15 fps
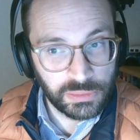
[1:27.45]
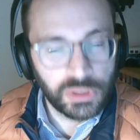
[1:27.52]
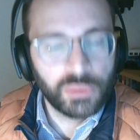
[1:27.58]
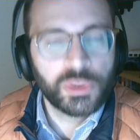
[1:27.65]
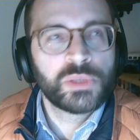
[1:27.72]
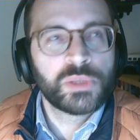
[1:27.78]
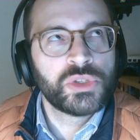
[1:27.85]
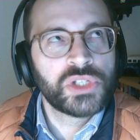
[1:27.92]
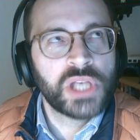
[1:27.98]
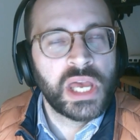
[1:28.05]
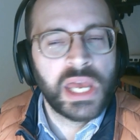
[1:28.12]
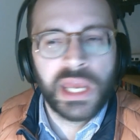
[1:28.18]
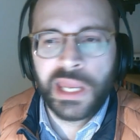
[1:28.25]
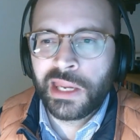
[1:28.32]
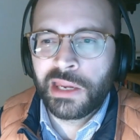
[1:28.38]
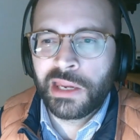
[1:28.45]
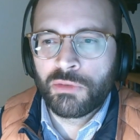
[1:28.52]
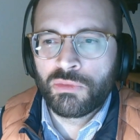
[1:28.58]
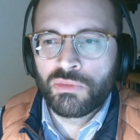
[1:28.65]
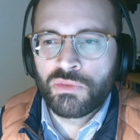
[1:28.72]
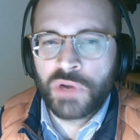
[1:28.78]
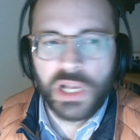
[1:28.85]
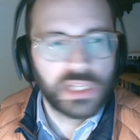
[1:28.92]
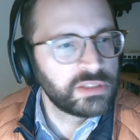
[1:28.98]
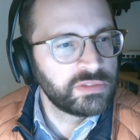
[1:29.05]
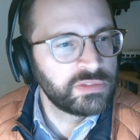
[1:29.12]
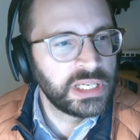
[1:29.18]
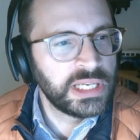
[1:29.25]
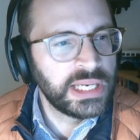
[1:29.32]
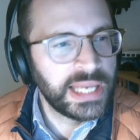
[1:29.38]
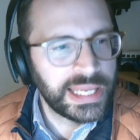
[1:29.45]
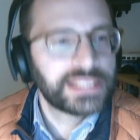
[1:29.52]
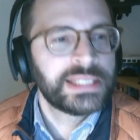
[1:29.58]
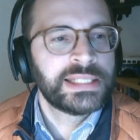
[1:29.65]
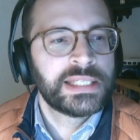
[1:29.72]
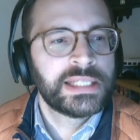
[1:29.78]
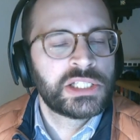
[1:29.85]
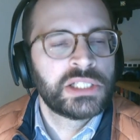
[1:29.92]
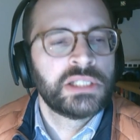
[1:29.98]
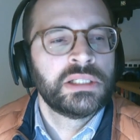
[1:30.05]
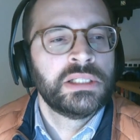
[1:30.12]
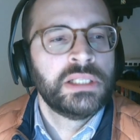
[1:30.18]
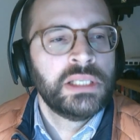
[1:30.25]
which was a relatively late addition